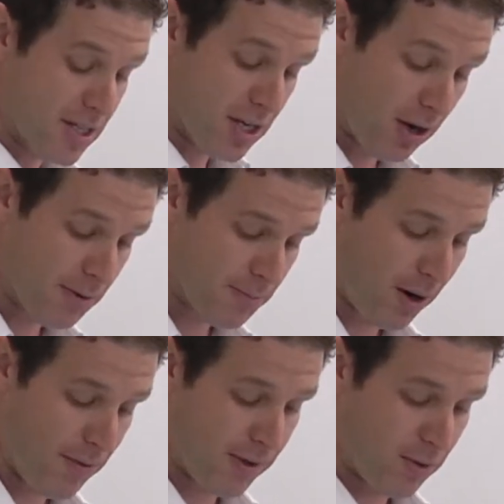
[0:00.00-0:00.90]

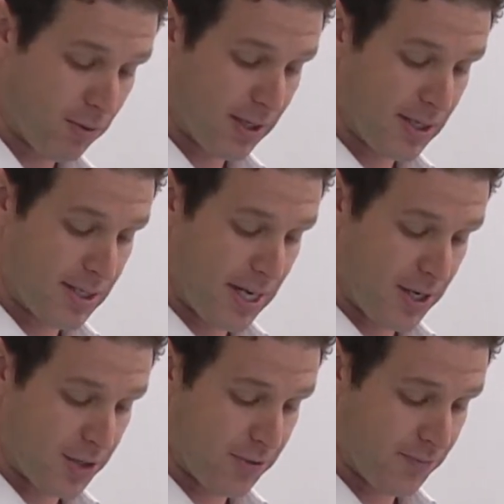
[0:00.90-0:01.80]
nonprofit
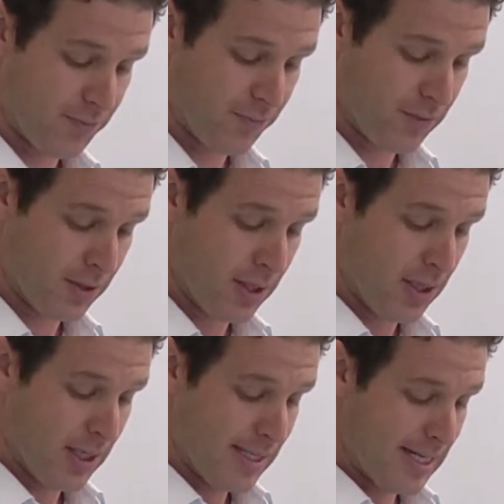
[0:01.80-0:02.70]
organization
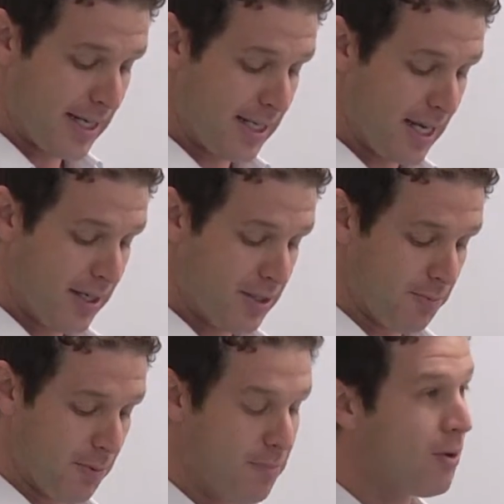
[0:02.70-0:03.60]
dedicated to
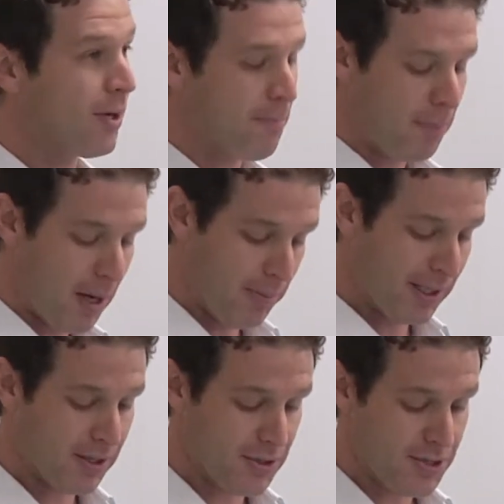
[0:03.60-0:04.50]
promoting
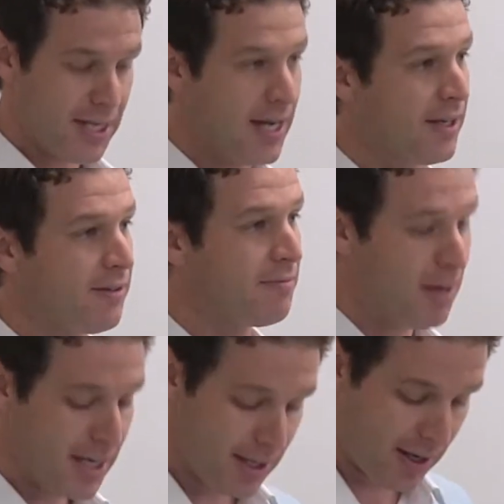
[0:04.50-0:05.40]
public understanding of
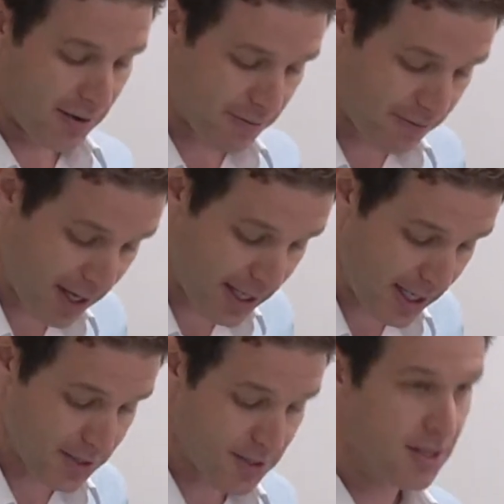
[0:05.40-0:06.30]
money and
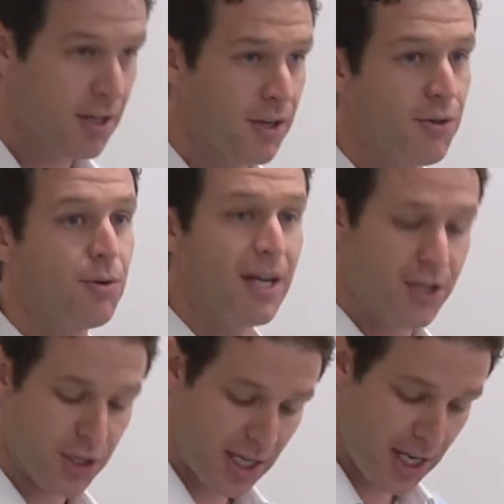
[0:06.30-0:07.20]
finance through
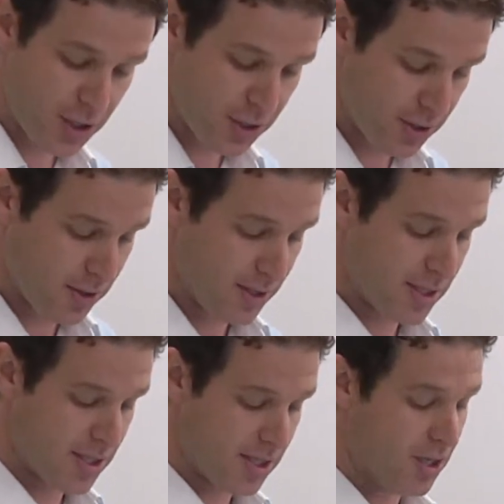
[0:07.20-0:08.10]
education,
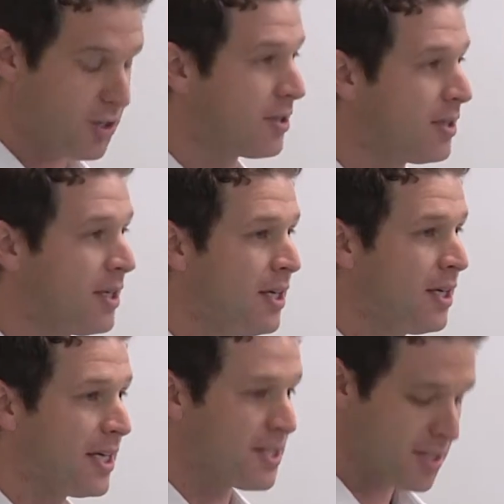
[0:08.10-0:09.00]
discussion,
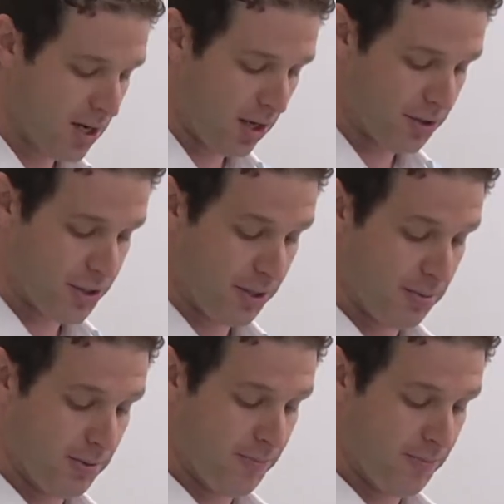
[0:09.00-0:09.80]
and scholarship.